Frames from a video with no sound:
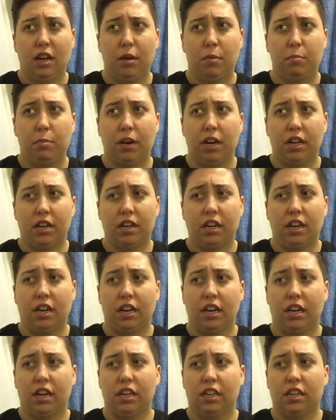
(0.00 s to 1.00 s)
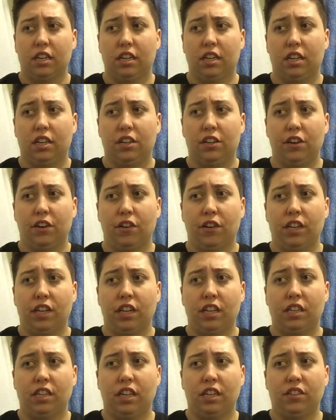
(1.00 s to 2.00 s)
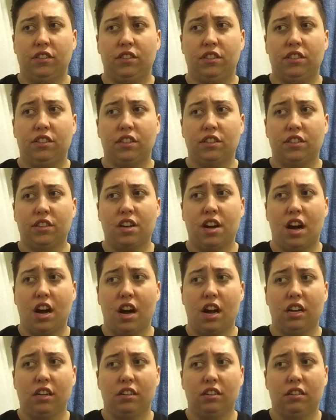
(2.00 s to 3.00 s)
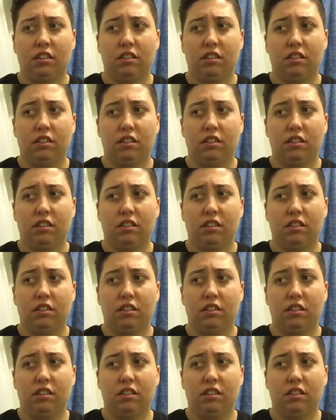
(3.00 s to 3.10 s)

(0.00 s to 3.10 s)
But, you know, it does not